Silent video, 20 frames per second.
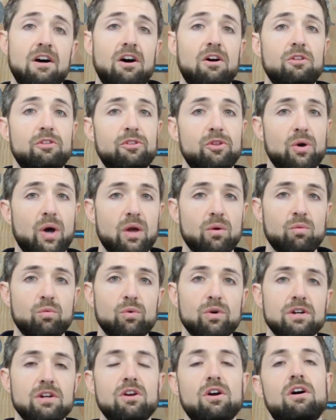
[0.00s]
Although I
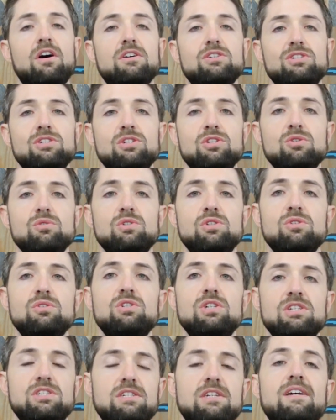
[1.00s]
would caution you to
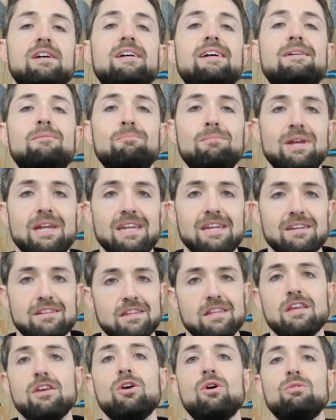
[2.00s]
just
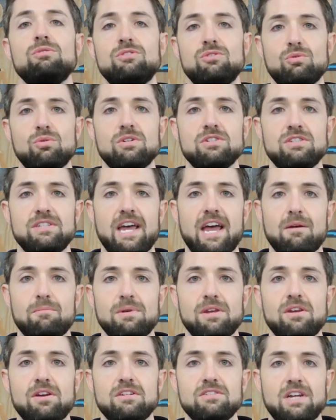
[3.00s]
immediately go towards that
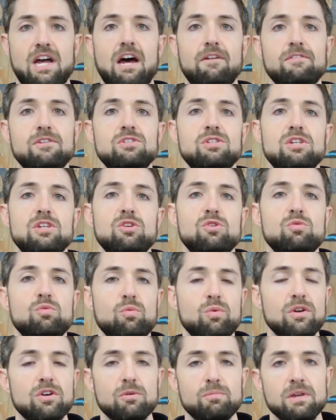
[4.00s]
because obviously you
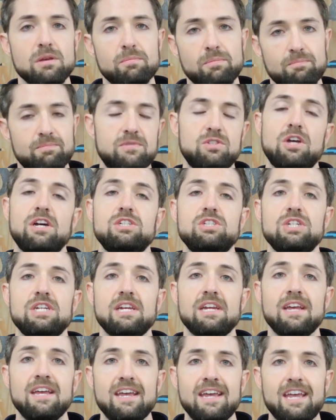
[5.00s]
will be
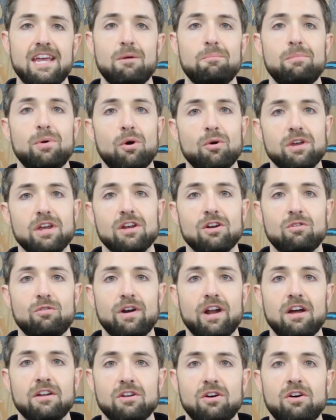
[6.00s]
touching and poking
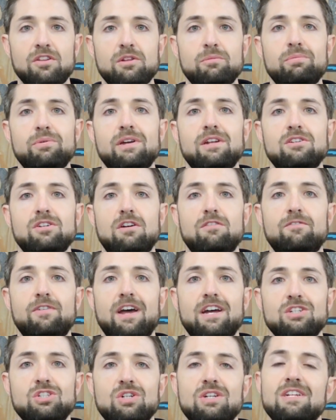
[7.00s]
around on the plantar
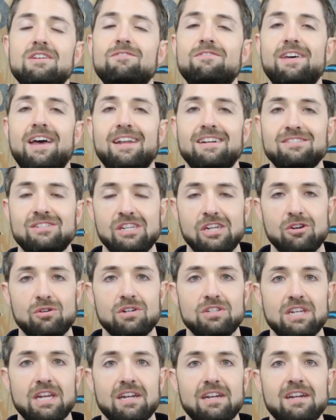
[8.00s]
fascia. And if that is
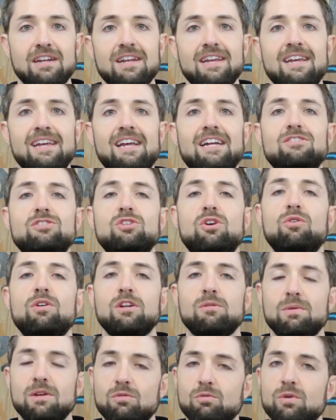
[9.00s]
irritated, it's going
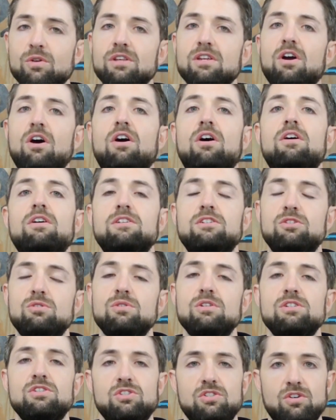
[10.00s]
to be really hard to
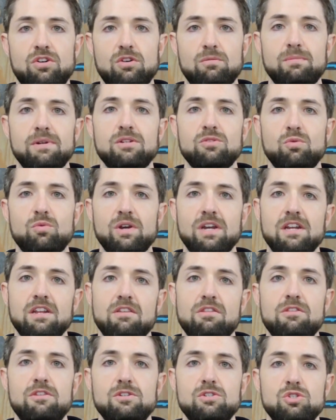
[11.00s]
discern between
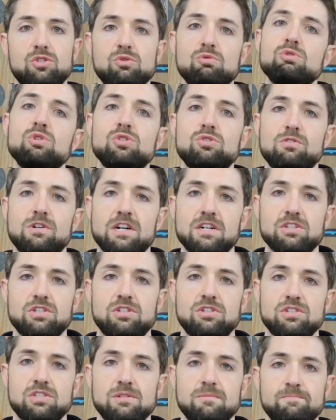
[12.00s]
the two
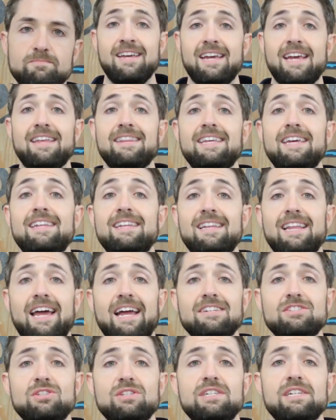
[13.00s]
structures. And then
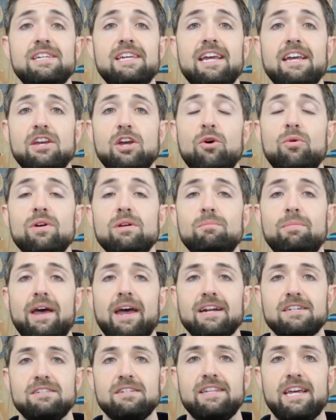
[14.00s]
lastly, again, going
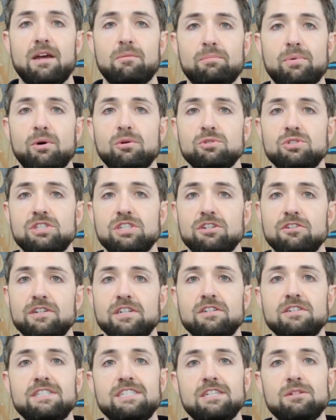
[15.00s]
back to that
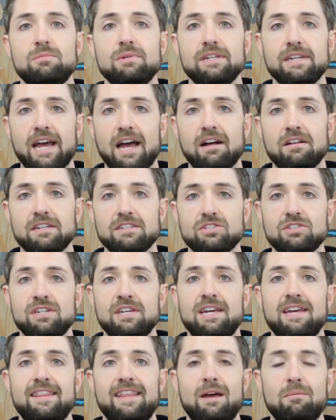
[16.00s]
posterior tibialis,
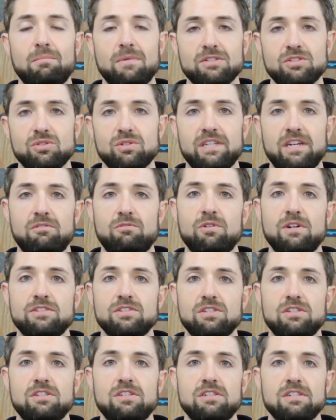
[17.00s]
that muscle that runs
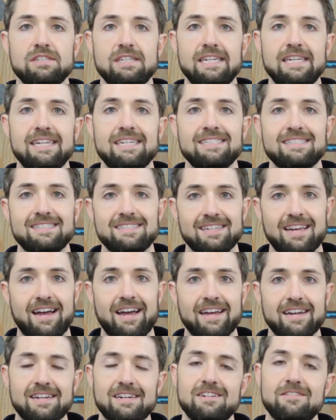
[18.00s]
along the
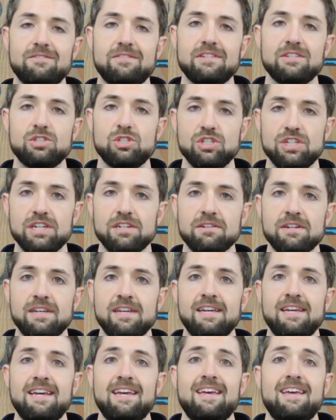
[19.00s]
inside of the shin,
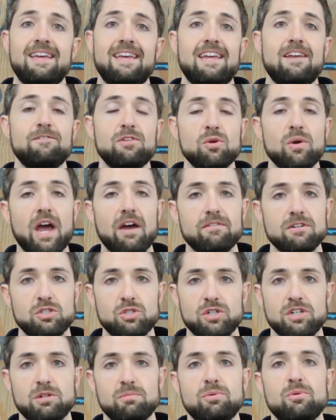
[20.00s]
if you have a
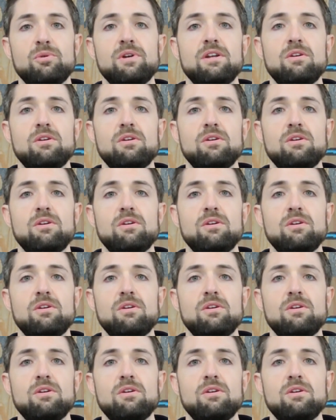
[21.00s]
trigger point